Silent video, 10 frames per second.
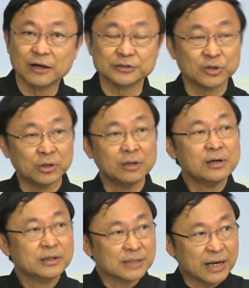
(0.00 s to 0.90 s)
So
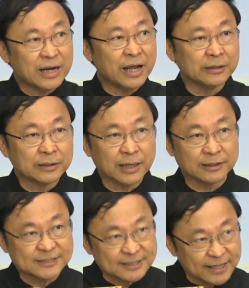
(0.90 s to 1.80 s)
Thailand
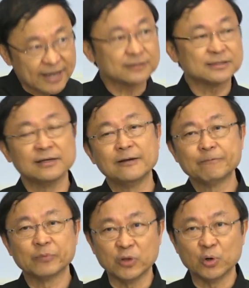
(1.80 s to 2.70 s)
can select
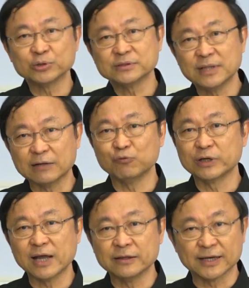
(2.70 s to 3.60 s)
those that we
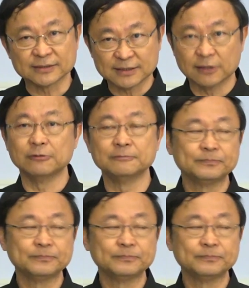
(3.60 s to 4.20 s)
can excel.